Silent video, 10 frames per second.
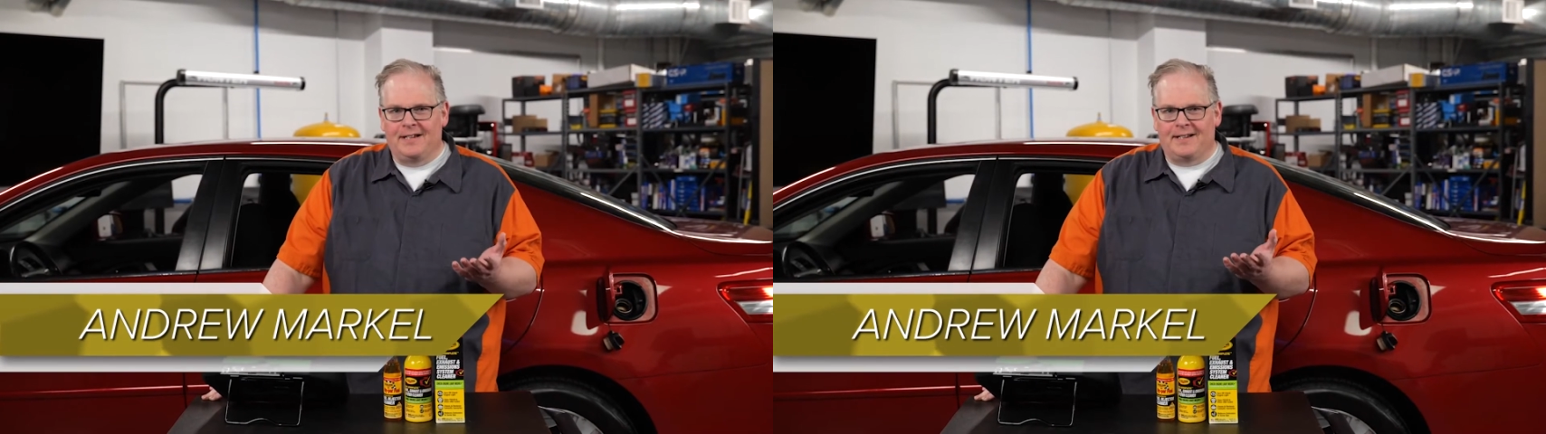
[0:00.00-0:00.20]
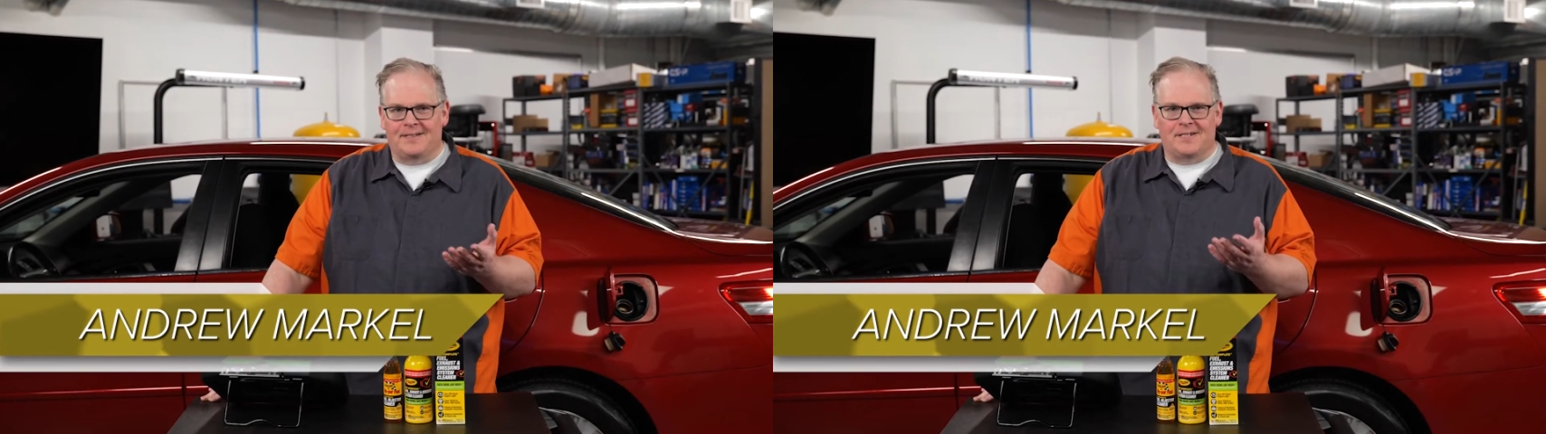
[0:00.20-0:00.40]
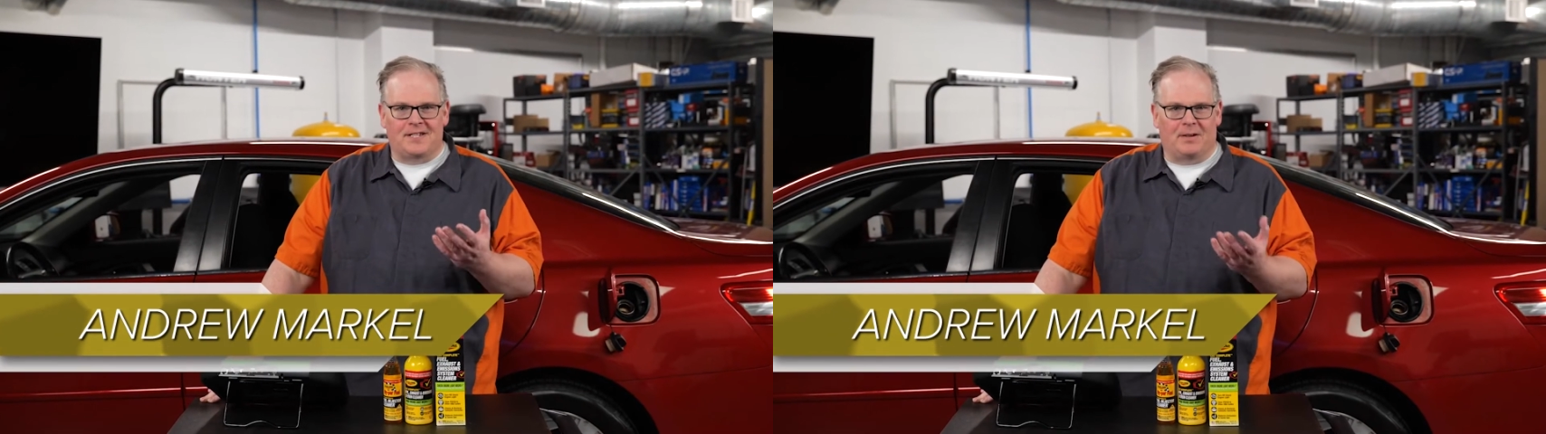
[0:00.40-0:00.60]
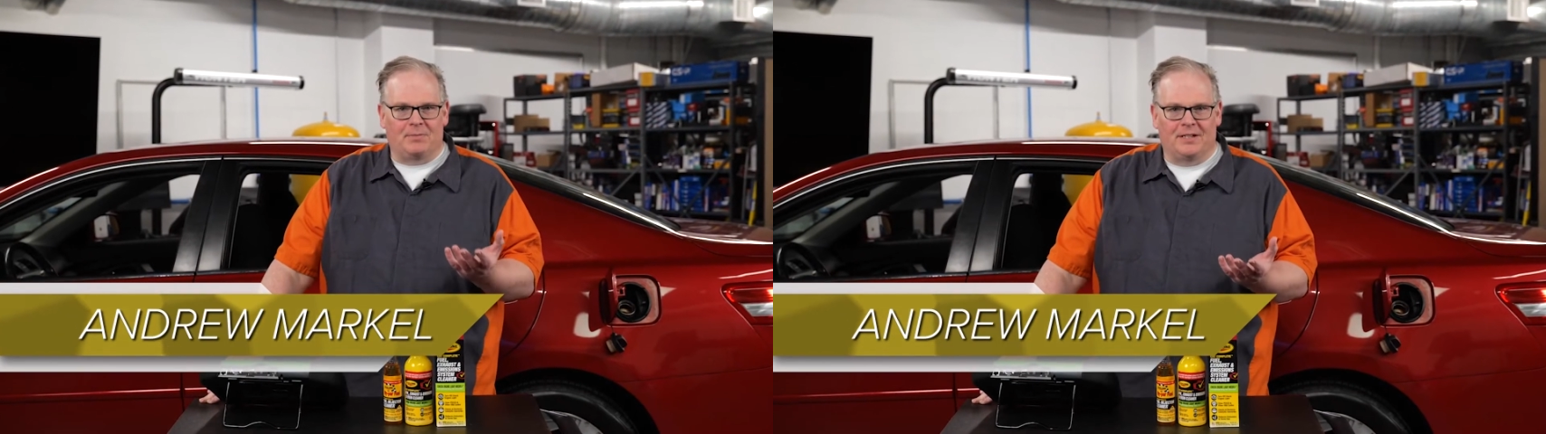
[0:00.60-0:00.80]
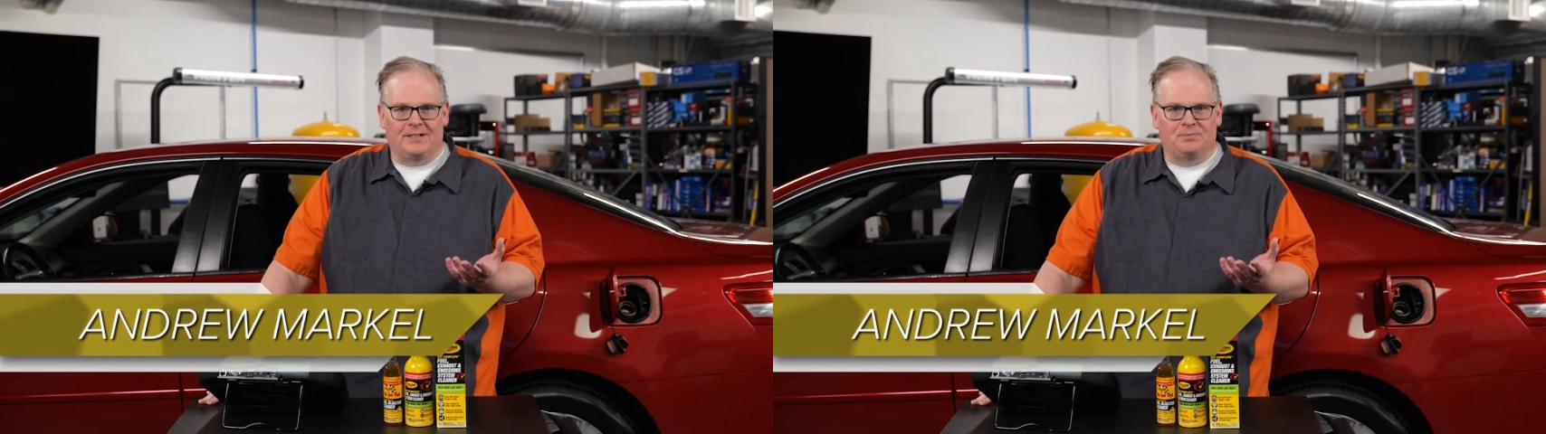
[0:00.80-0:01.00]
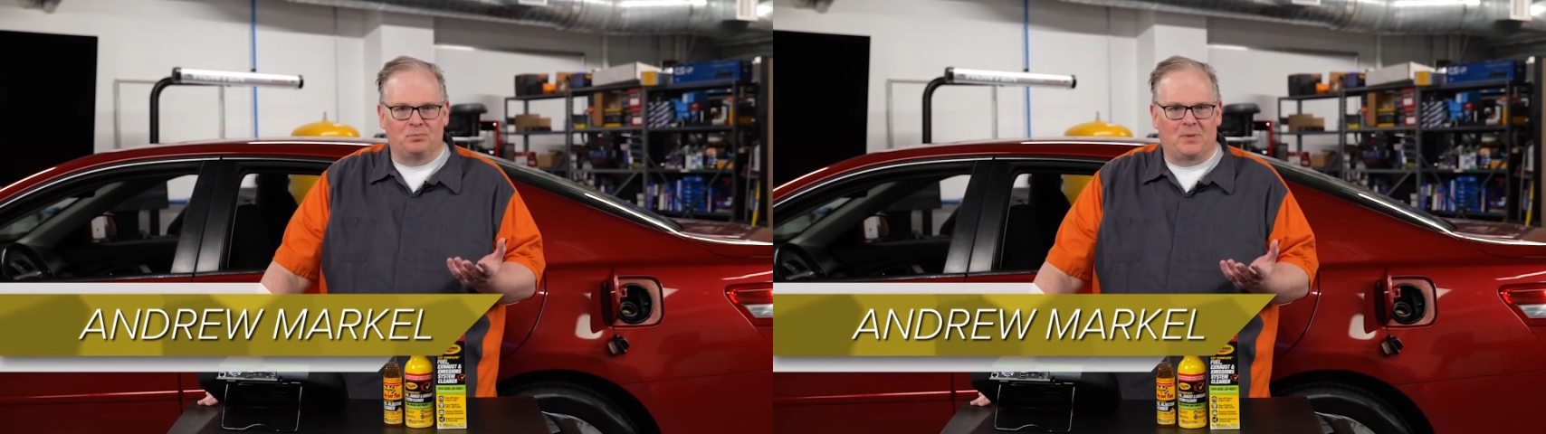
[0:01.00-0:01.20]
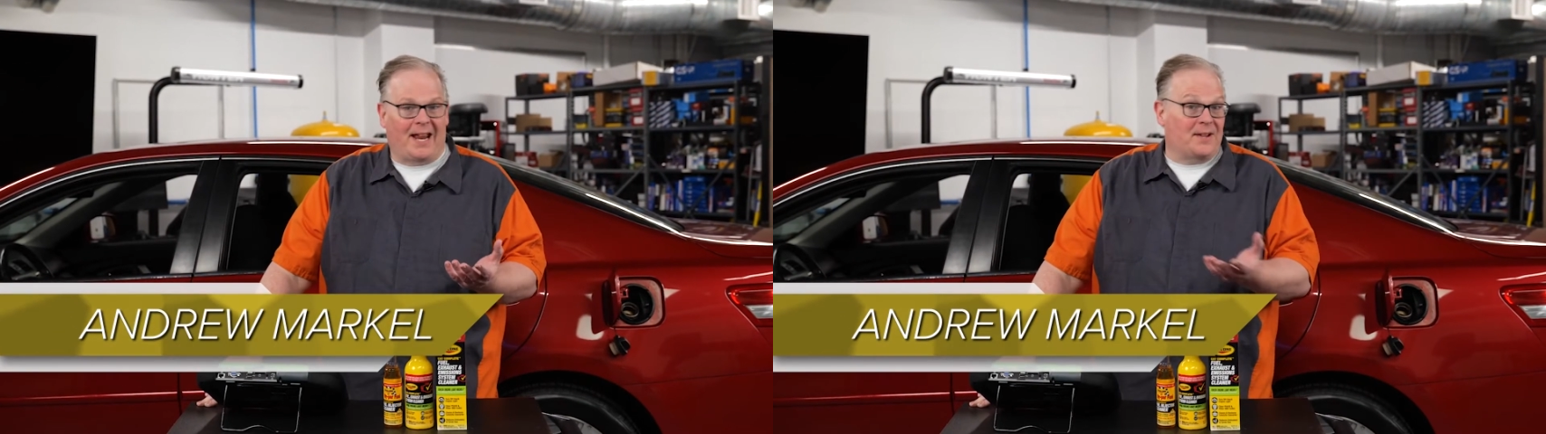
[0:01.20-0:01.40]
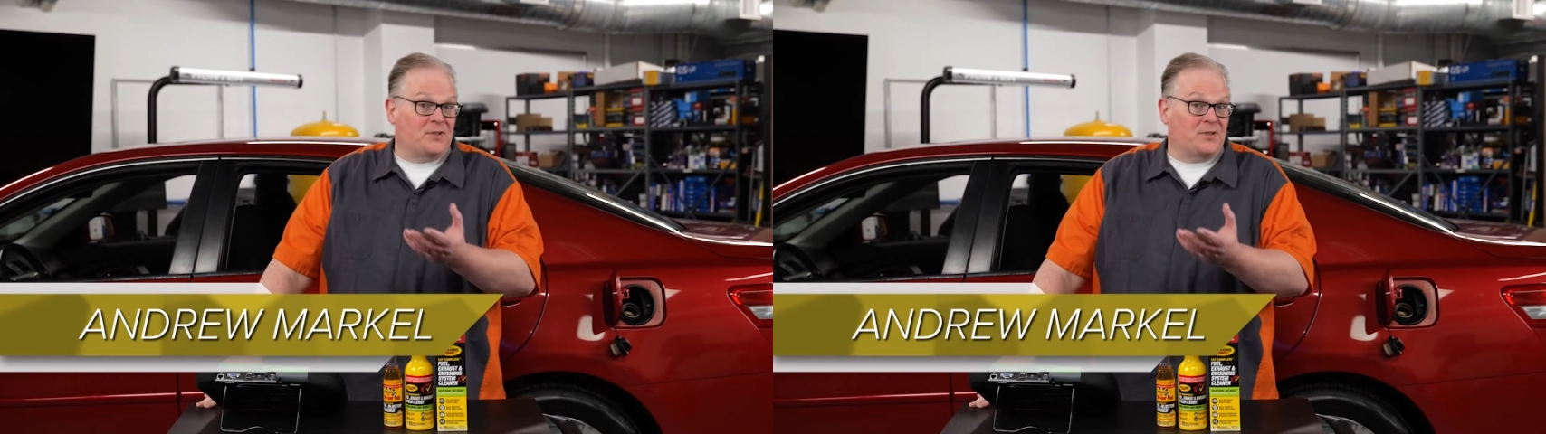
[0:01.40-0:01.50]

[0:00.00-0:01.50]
It's stumbling, has